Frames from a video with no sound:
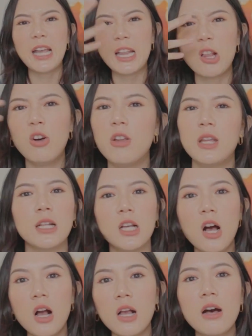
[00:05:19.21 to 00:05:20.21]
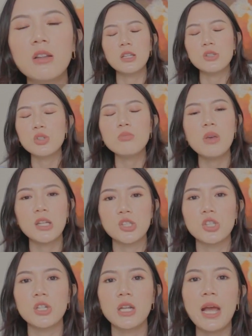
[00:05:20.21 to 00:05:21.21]
get all that gunk out, and to make
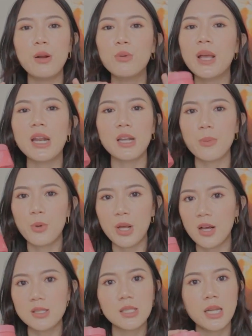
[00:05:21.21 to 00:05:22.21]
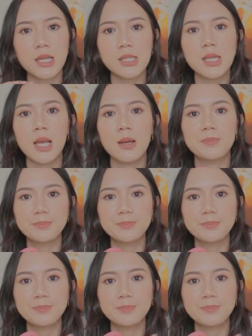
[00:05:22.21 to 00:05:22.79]
sure that I don't get any breakouts the next day.